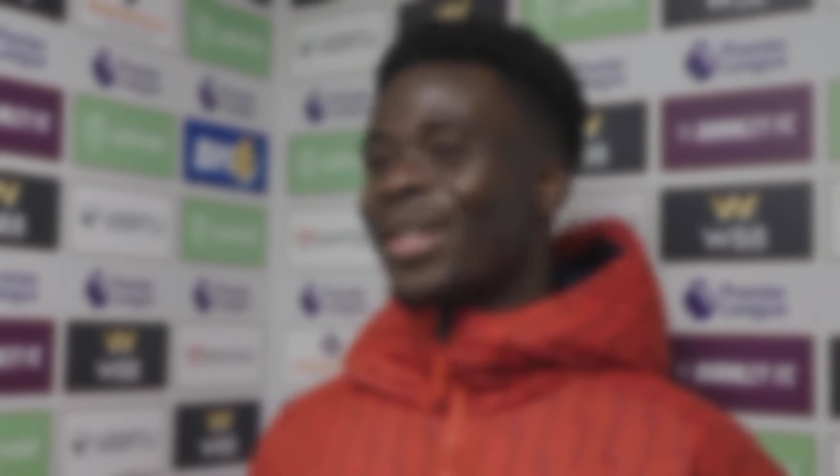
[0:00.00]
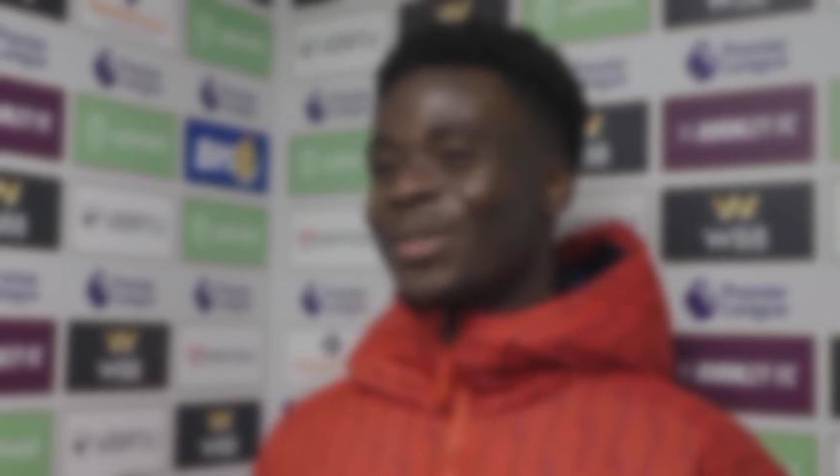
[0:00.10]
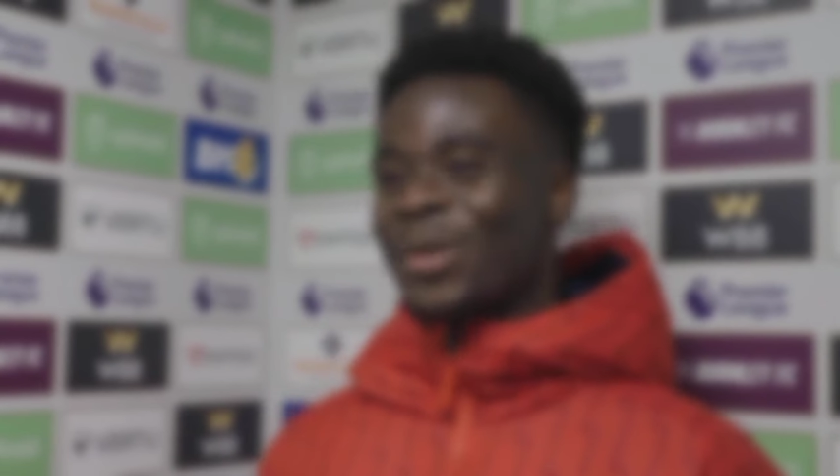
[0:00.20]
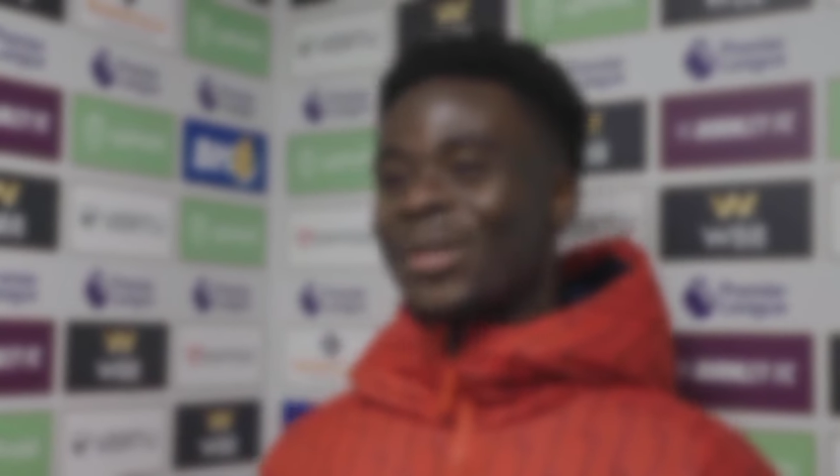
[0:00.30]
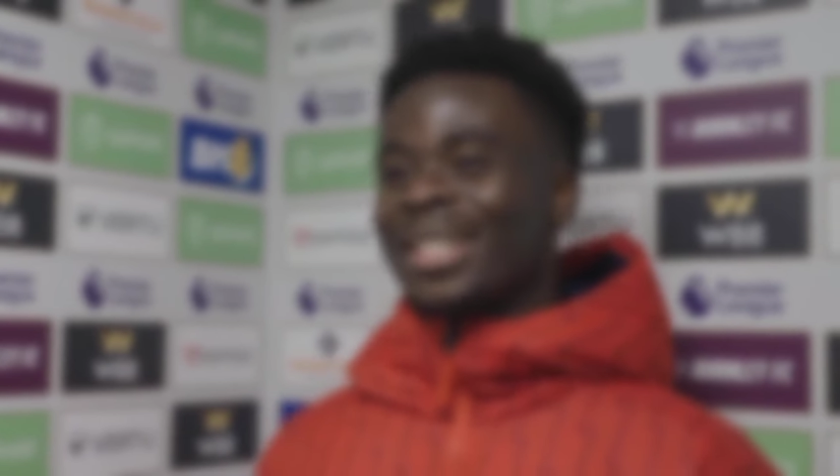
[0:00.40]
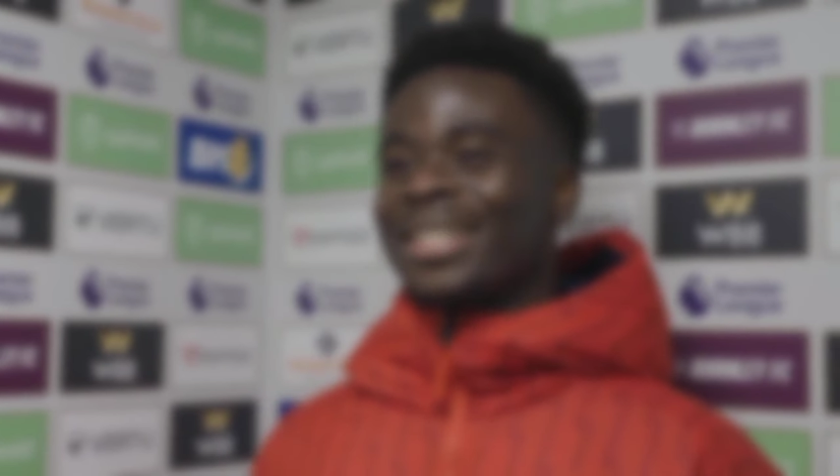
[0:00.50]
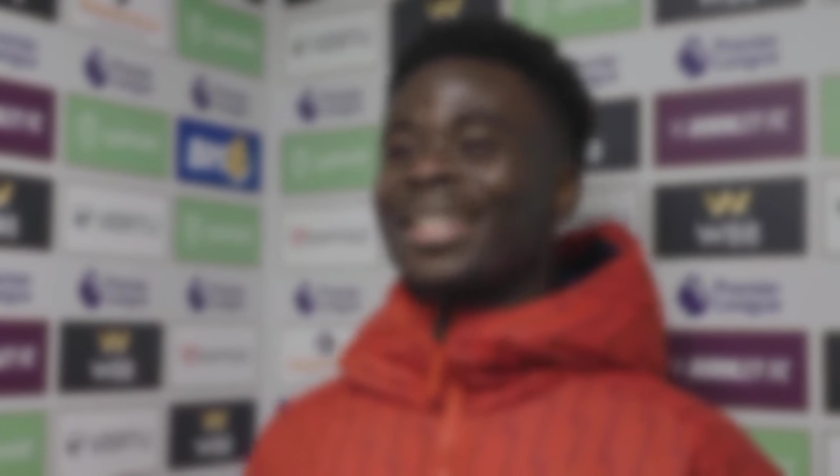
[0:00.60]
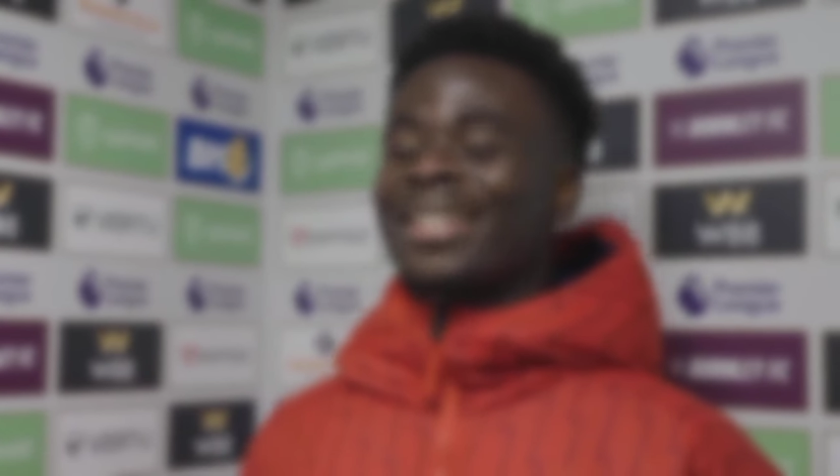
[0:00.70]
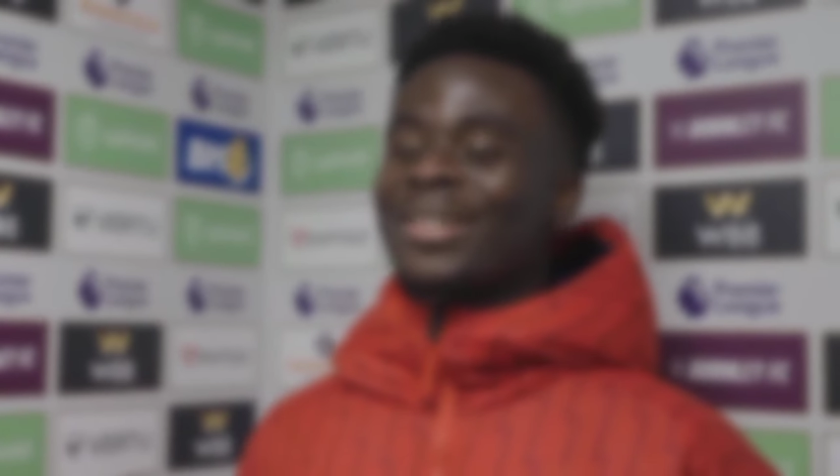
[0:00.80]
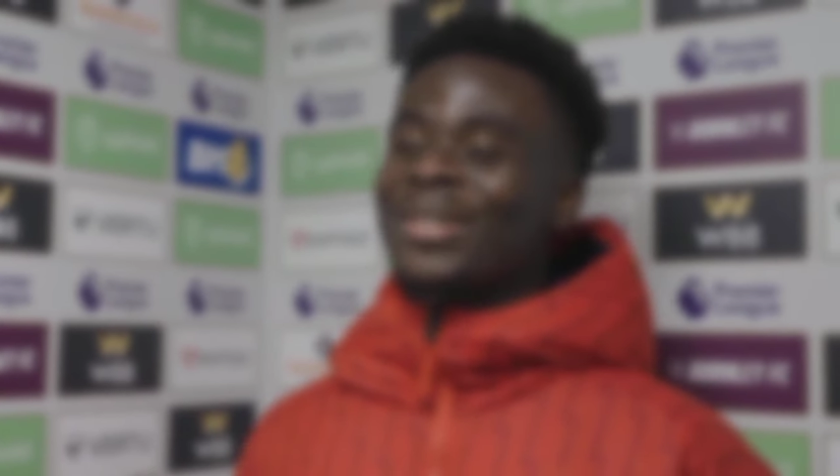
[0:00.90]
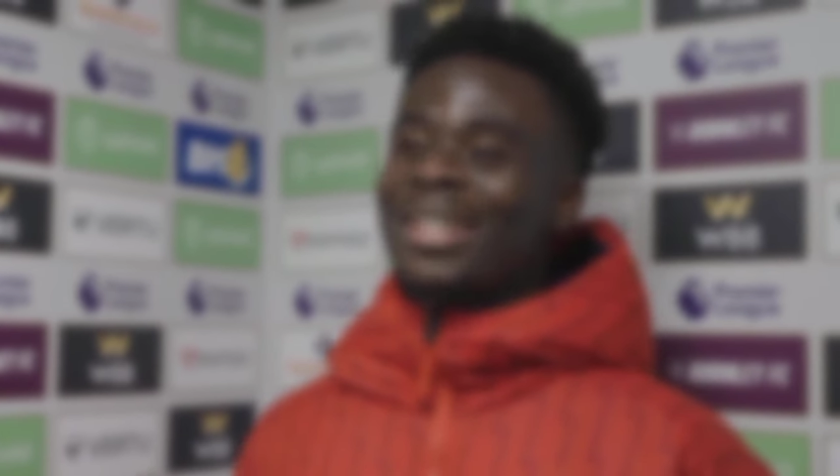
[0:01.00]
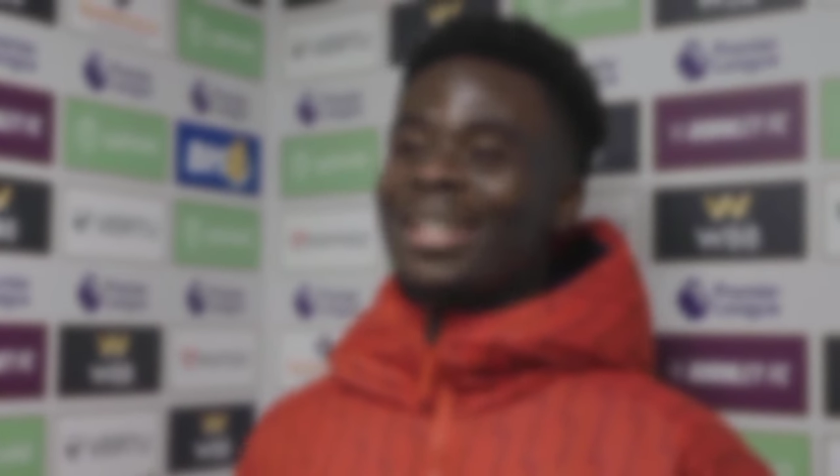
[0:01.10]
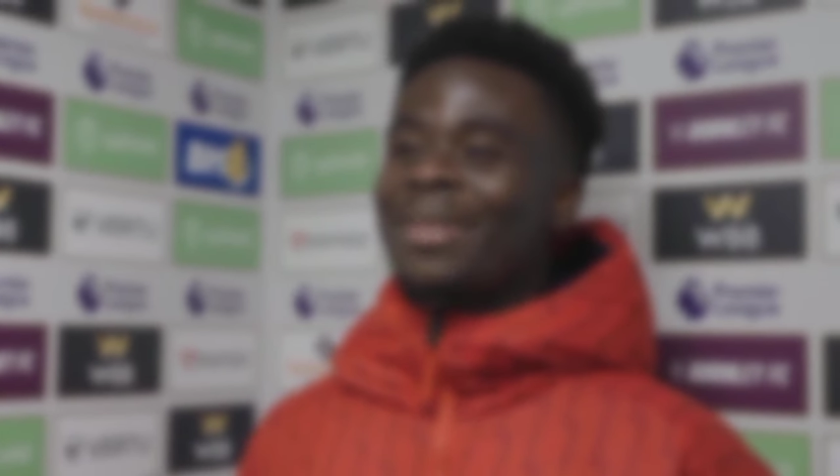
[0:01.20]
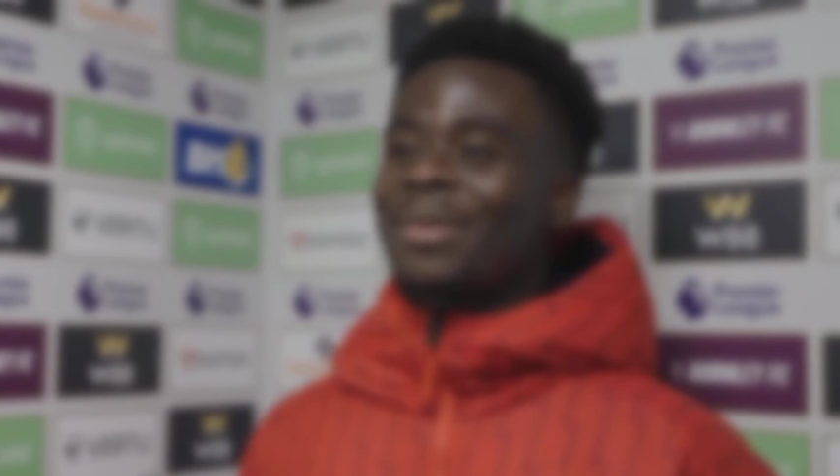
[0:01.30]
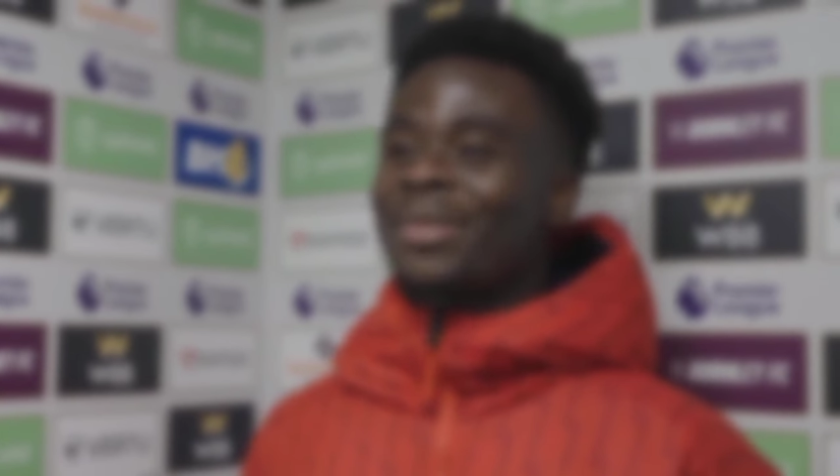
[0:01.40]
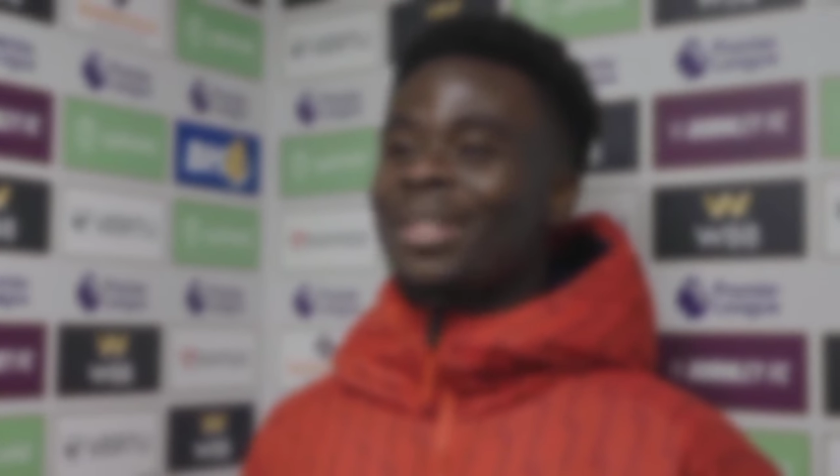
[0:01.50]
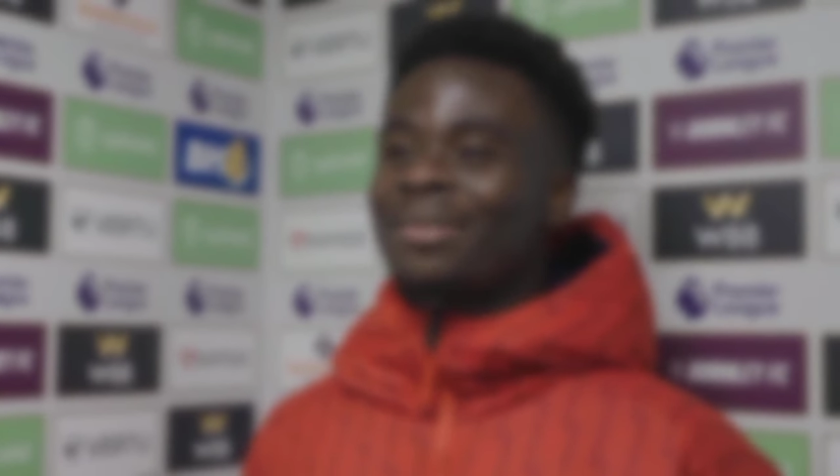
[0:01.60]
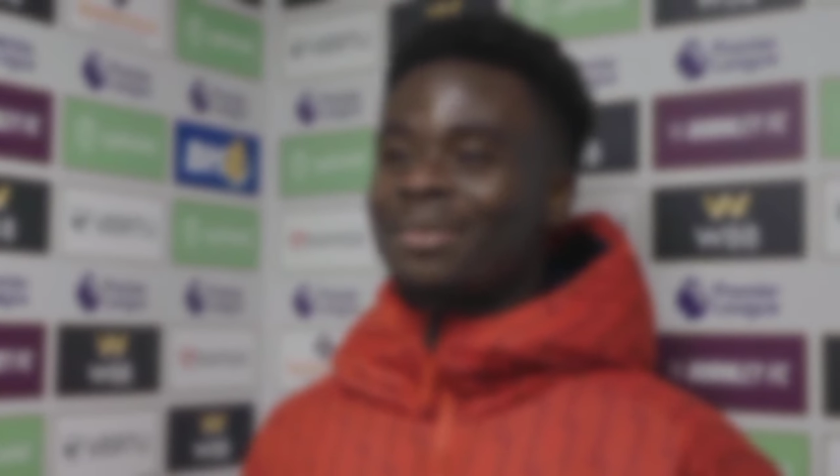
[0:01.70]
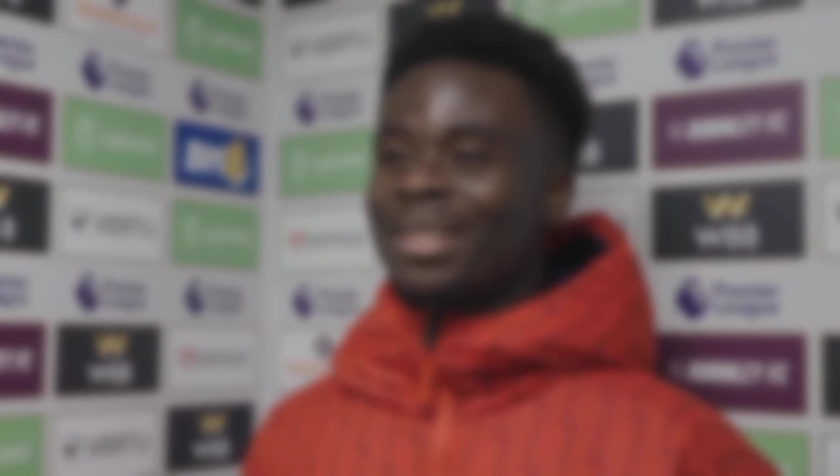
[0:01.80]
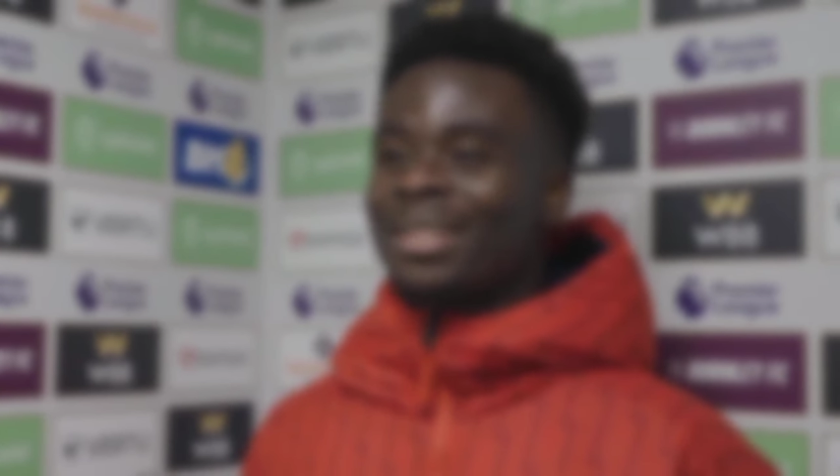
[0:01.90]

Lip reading: as well on this day, so yeah, happy for them.